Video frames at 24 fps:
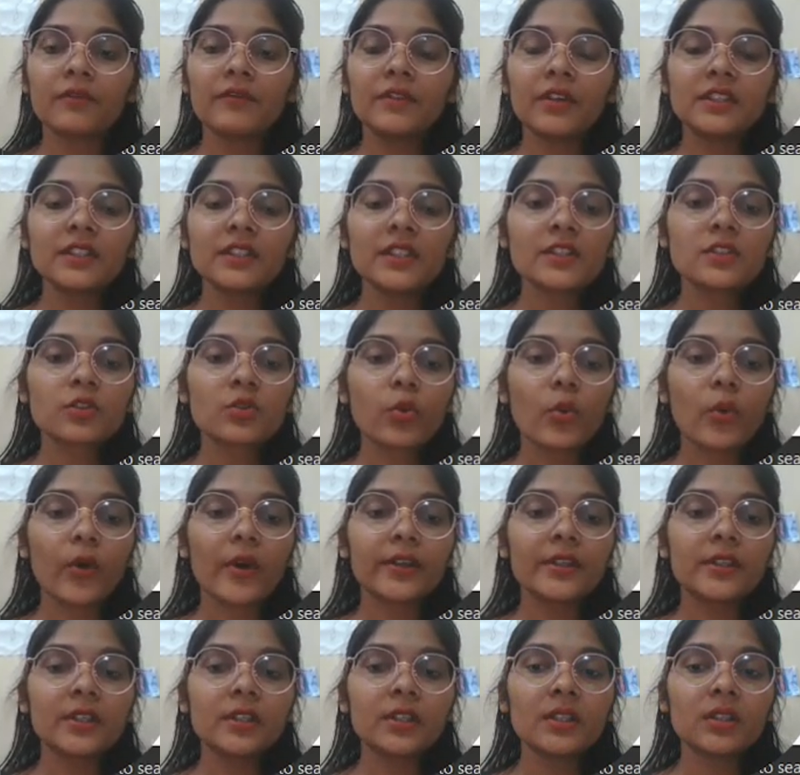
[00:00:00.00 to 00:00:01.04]
which is
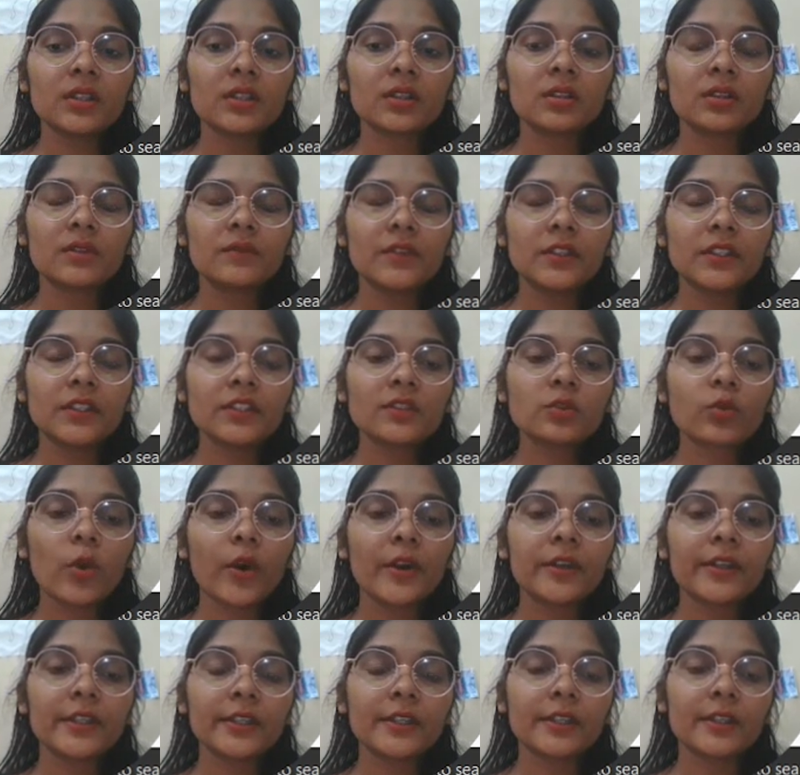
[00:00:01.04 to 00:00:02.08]

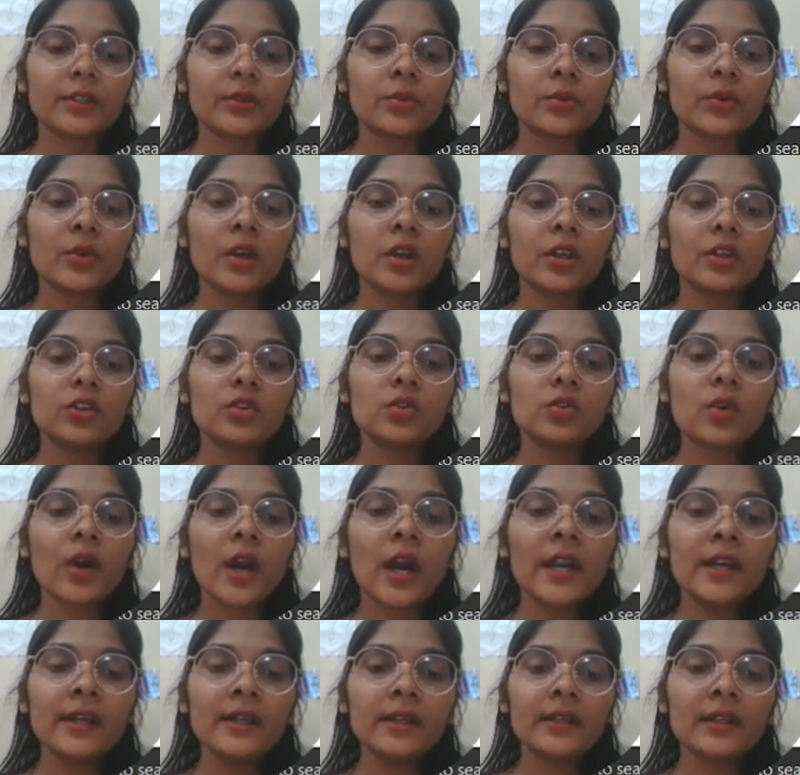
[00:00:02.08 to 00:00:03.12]
quantitative. You
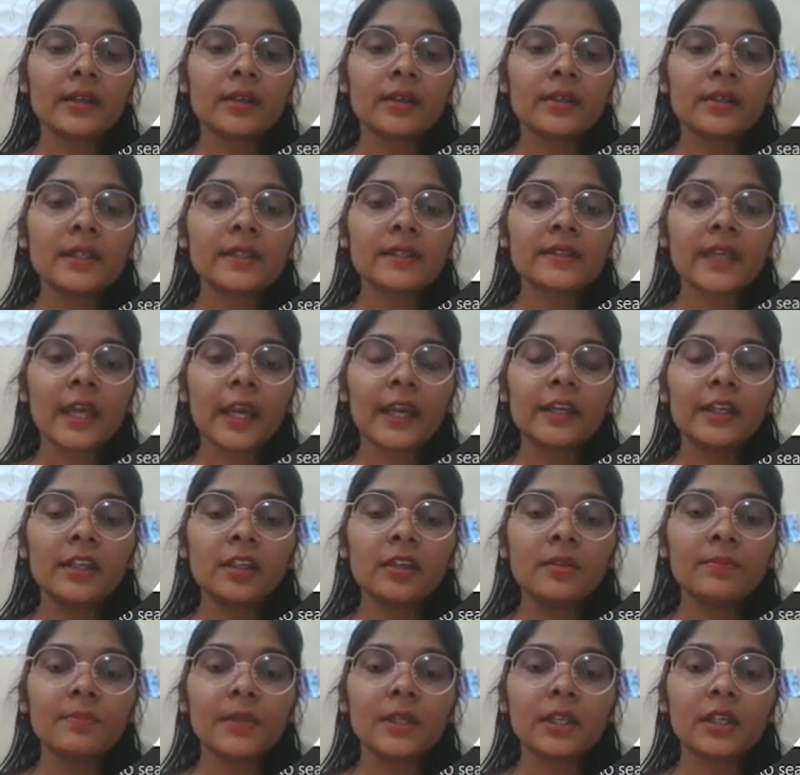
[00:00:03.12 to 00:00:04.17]
are
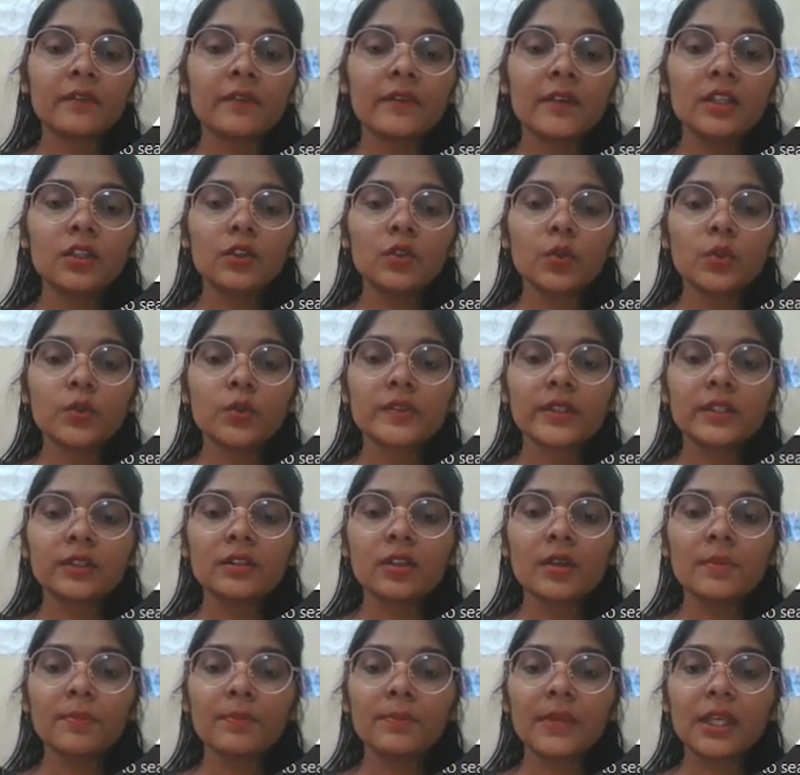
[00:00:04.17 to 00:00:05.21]
deciding between using
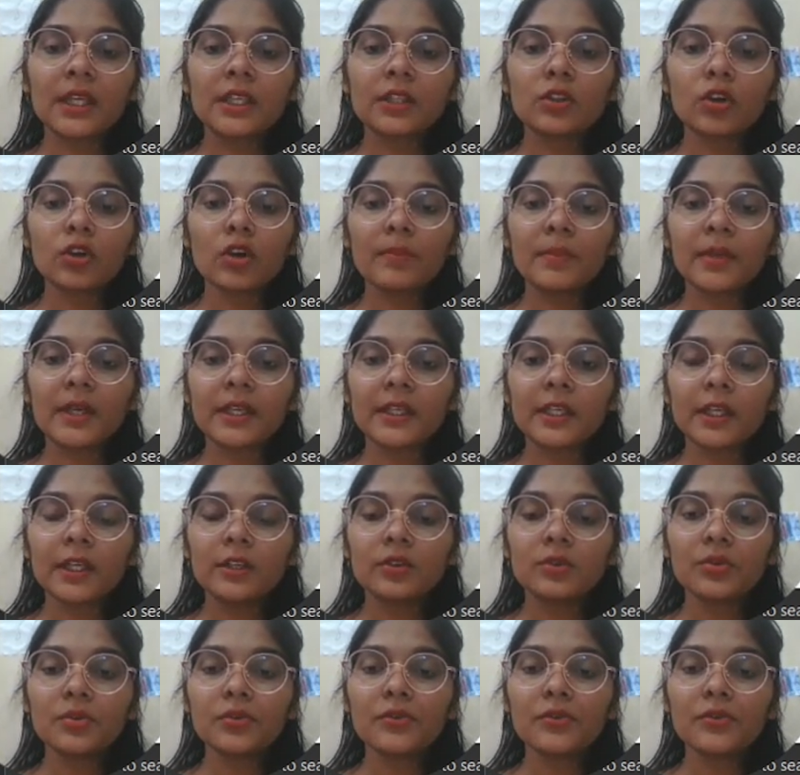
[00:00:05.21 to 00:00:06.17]
the mean or median